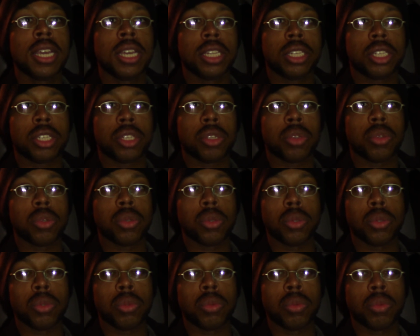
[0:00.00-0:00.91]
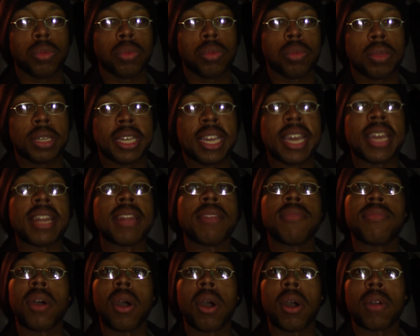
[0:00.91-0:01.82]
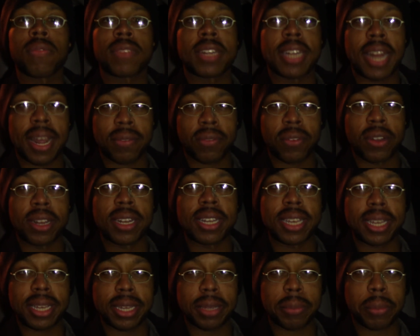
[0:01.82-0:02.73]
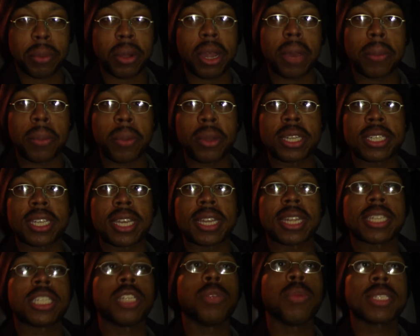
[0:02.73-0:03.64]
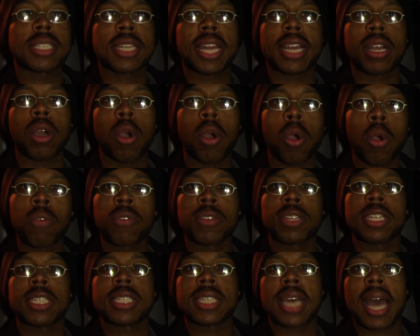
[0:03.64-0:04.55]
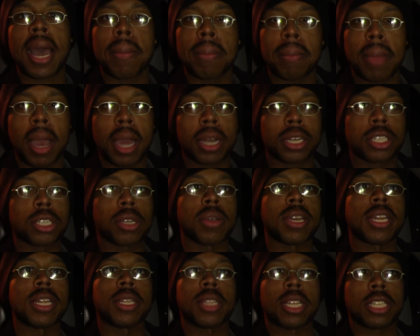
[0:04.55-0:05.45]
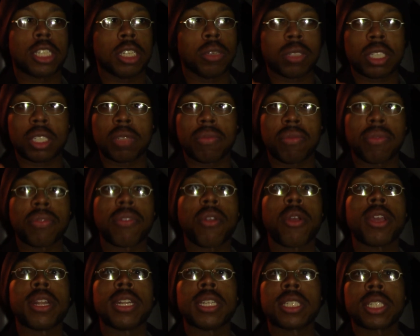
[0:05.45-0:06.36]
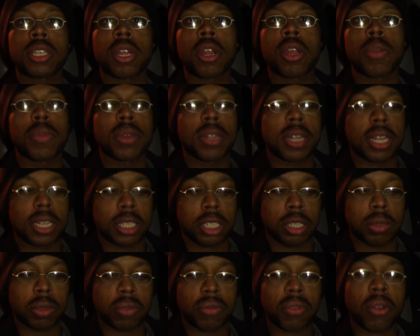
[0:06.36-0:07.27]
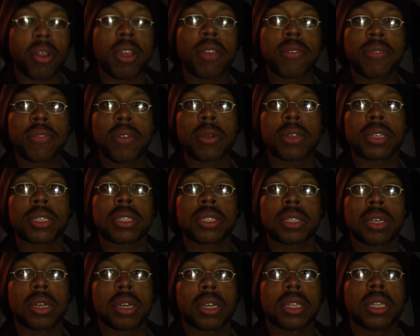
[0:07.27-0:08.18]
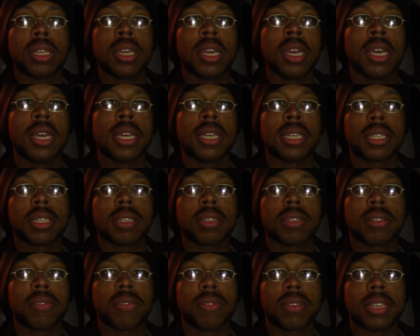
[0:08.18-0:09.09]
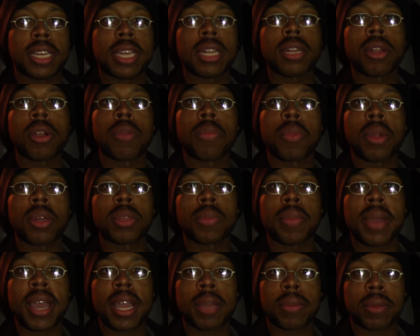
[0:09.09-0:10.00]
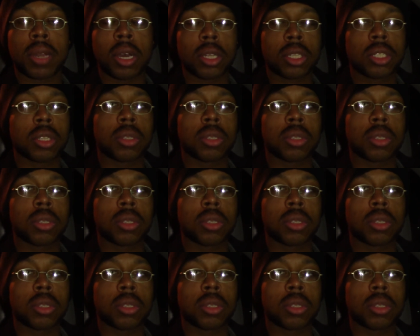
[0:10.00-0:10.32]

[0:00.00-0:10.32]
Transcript: to get involved, and I really appreciate it. She wasn't like over the top macho or anything. She was just very determined, and she was very focused on getting her brother back, but also